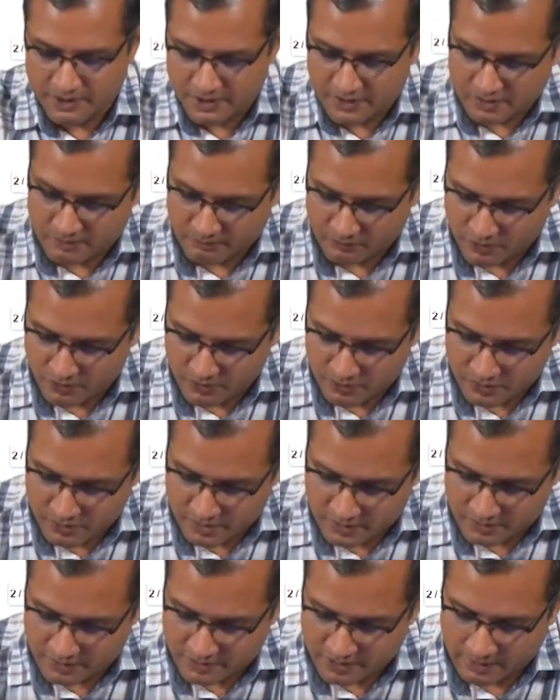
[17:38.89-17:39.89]
so I am going to use
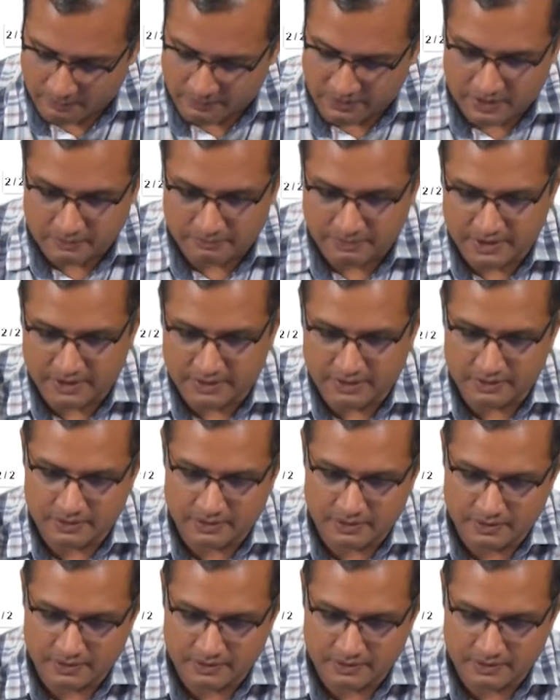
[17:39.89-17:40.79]
a capital P here.